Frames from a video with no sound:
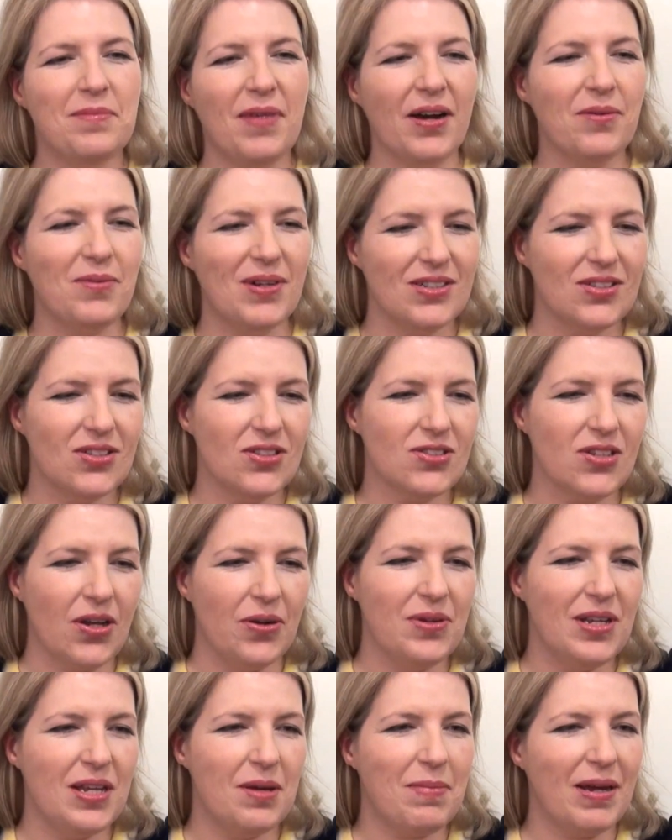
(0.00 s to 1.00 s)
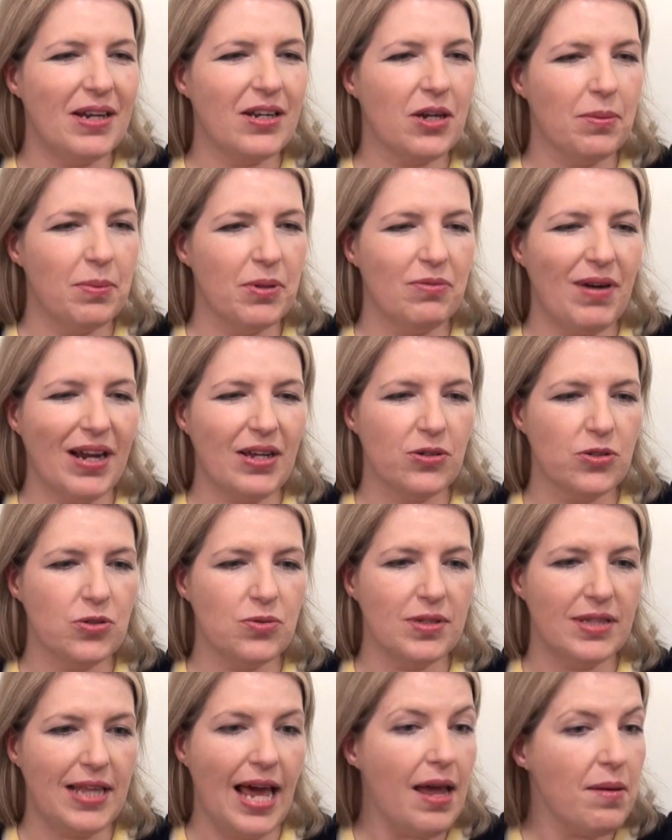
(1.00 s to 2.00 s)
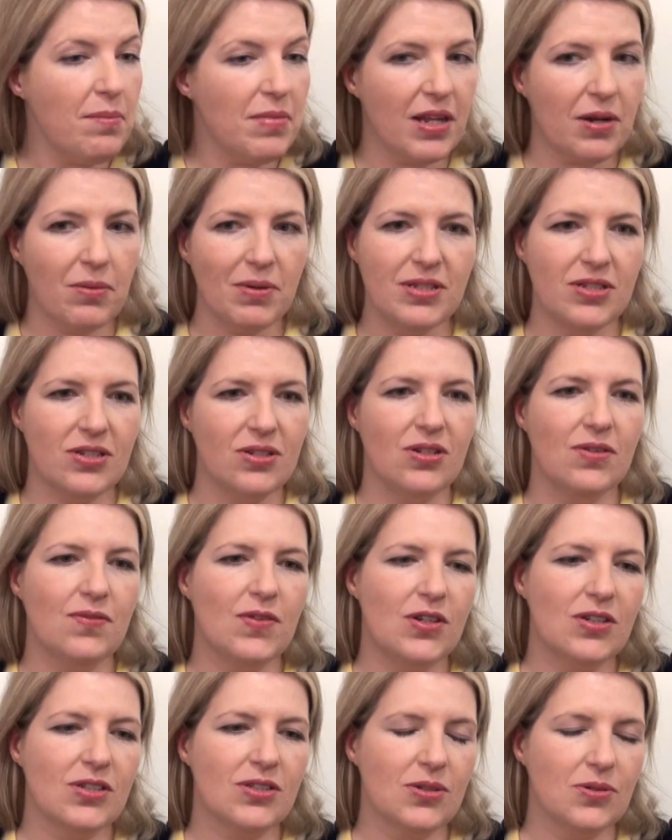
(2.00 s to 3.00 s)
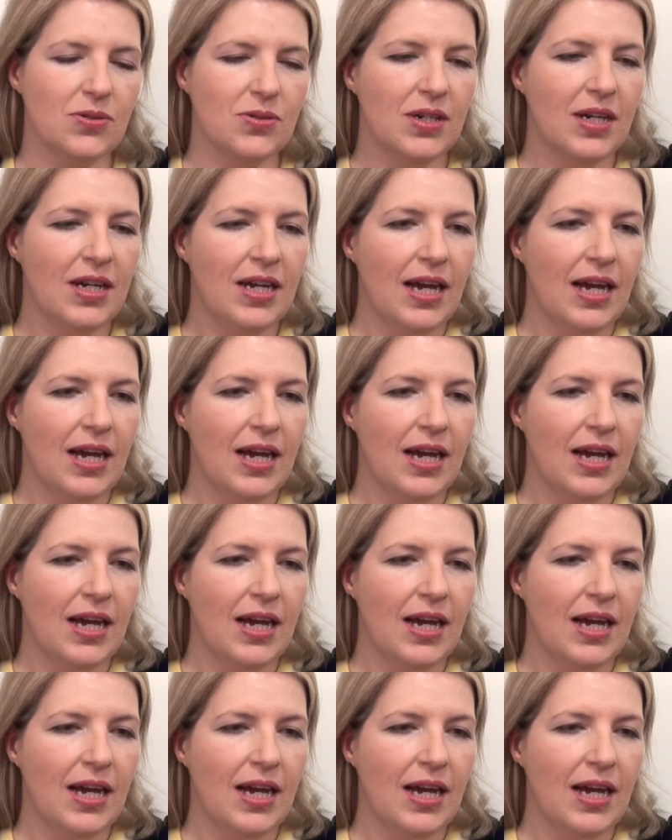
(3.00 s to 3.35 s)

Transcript: I went to Sony and made a couple of records with them, and then I went to Universal,